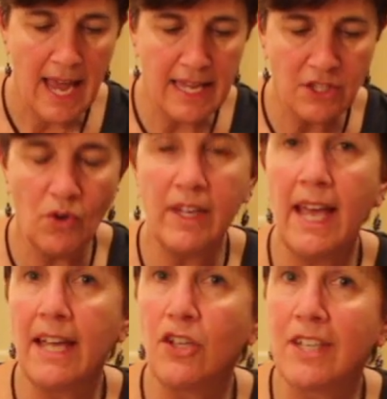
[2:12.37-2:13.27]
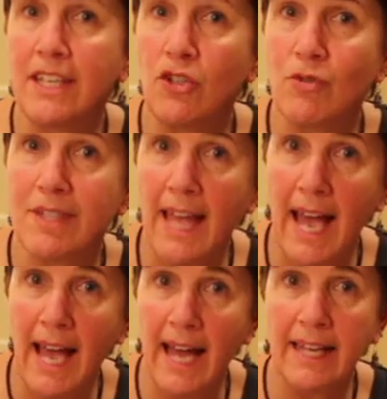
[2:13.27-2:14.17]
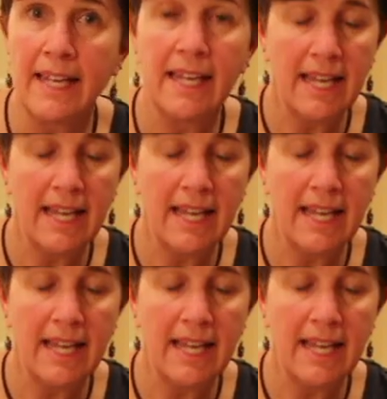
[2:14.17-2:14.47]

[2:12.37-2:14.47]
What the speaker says: And so again, you can use that